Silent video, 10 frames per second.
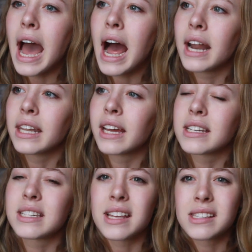had like
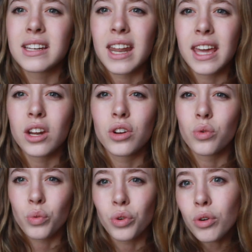a designated
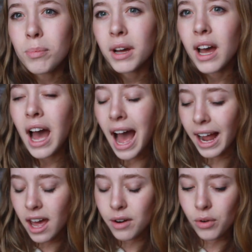group. I
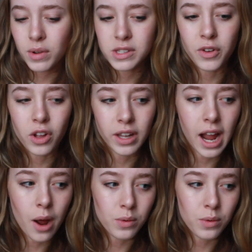kind of always felt like